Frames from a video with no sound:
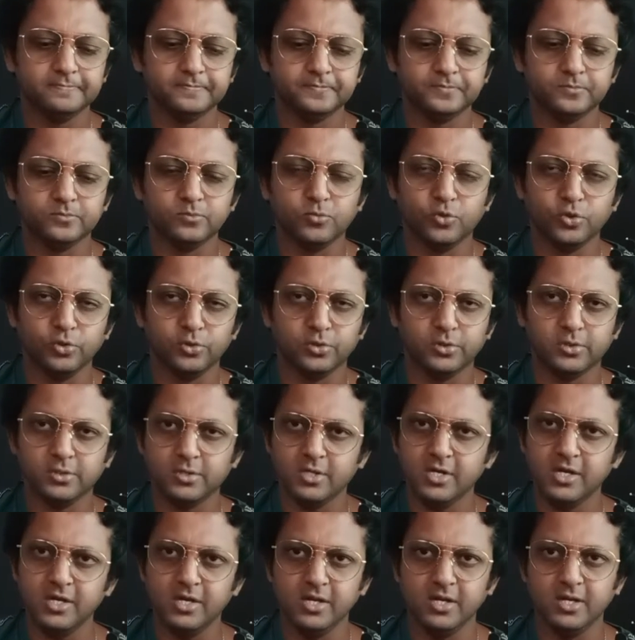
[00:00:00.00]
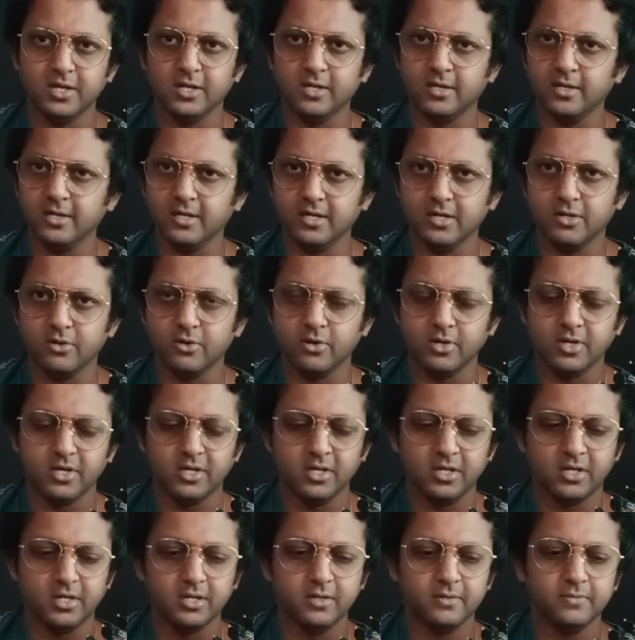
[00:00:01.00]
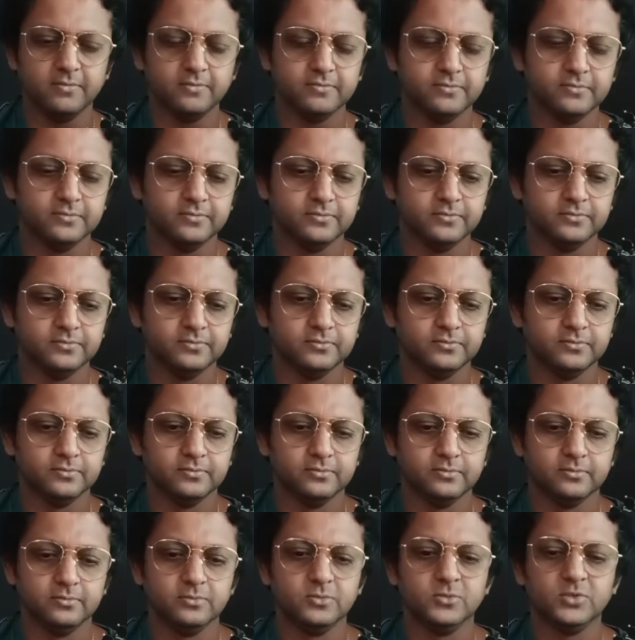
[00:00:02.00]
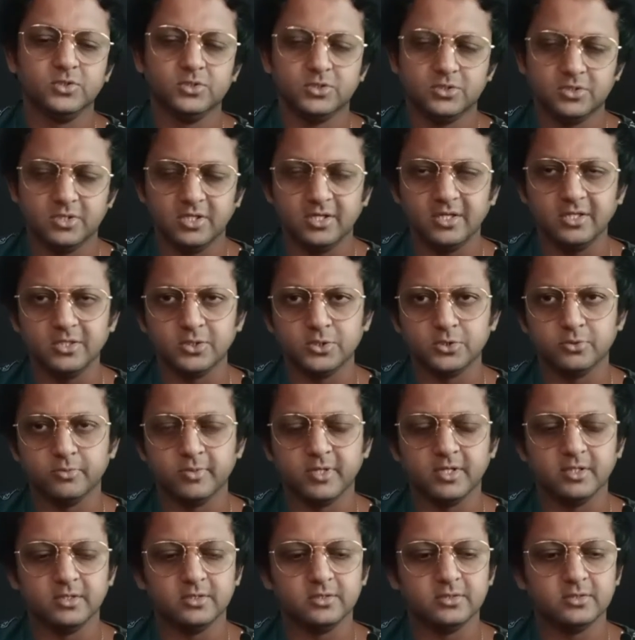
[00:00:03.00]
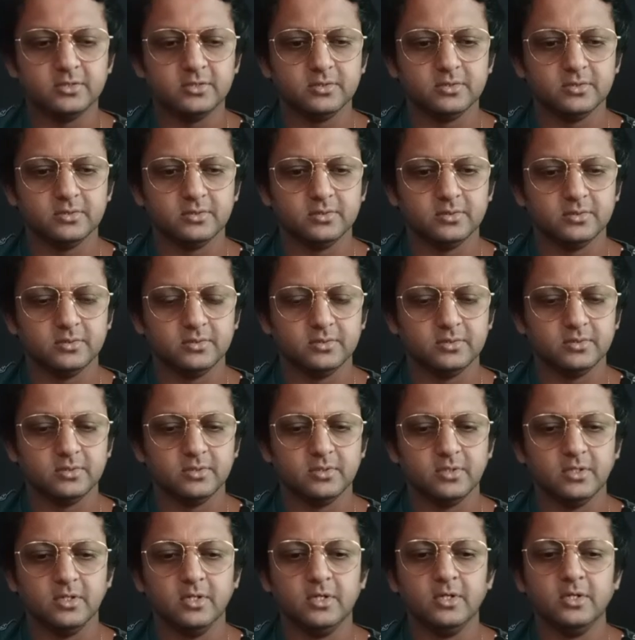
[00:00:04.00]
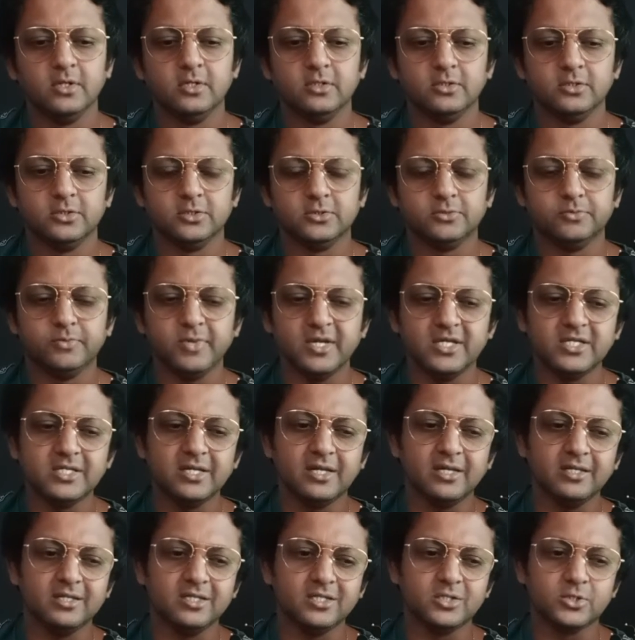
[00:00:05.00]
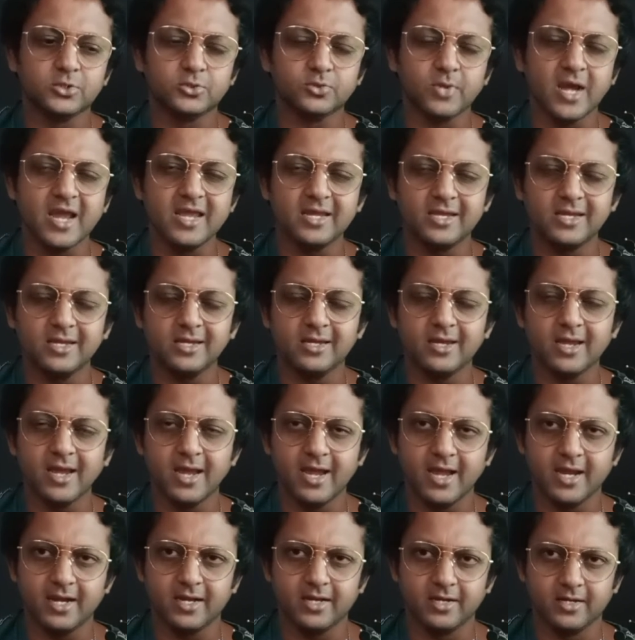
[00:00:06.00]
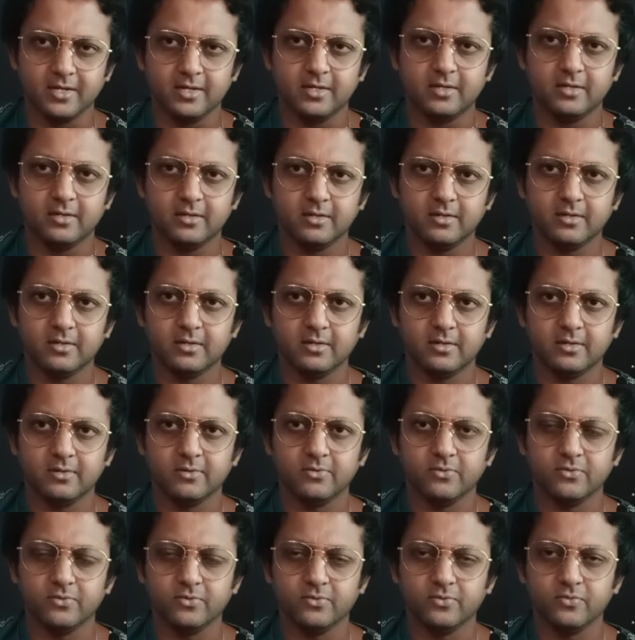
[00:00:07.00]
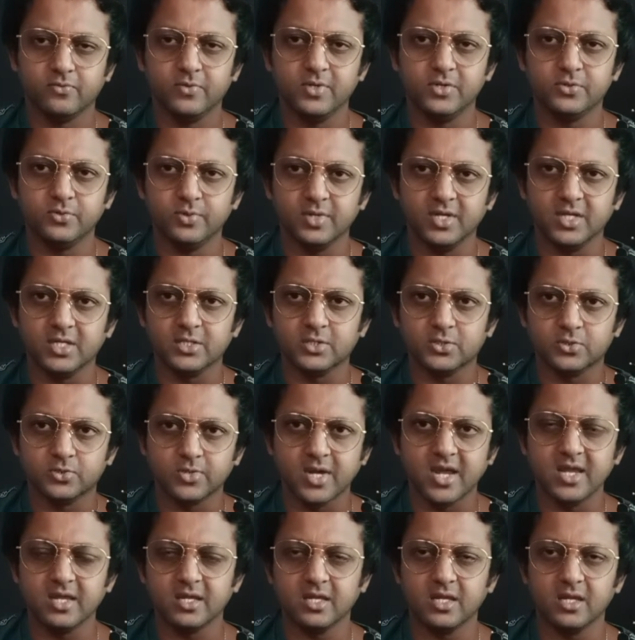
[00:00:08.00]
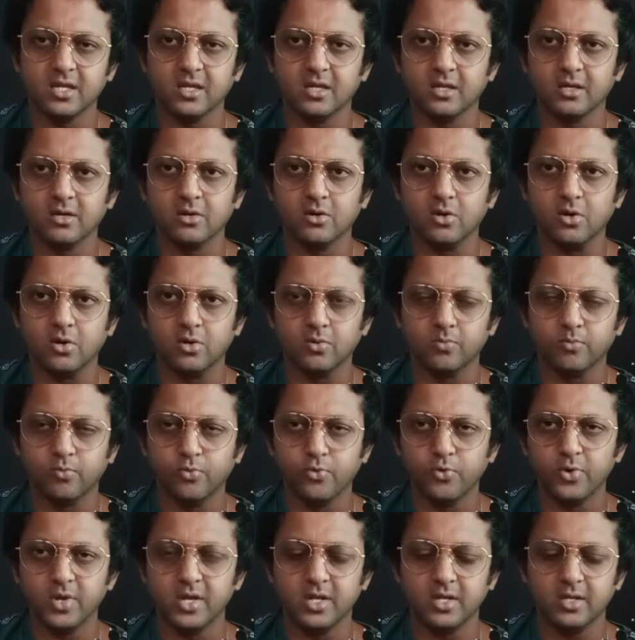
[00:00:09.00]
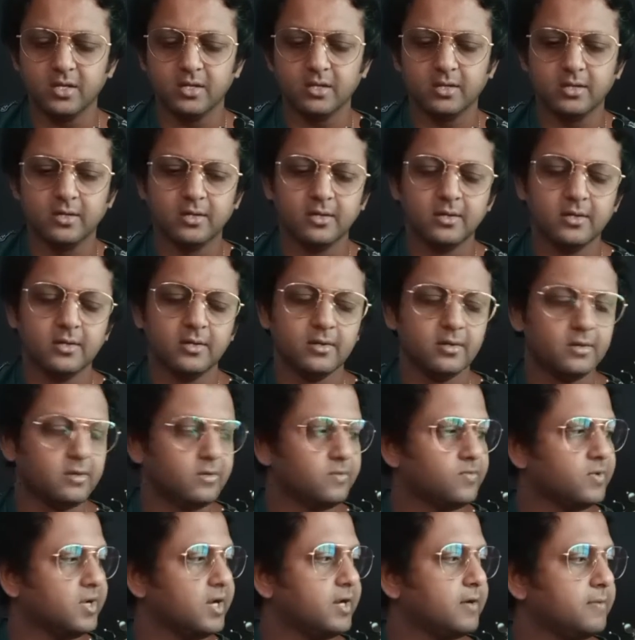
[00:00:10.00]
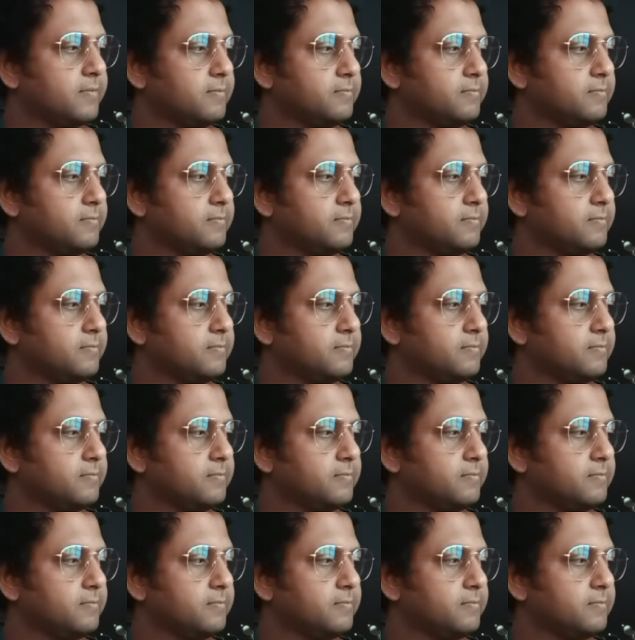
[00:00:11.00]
both Indian and non-Indian string instrument, especially the striking hand which we are striking or bowing, right?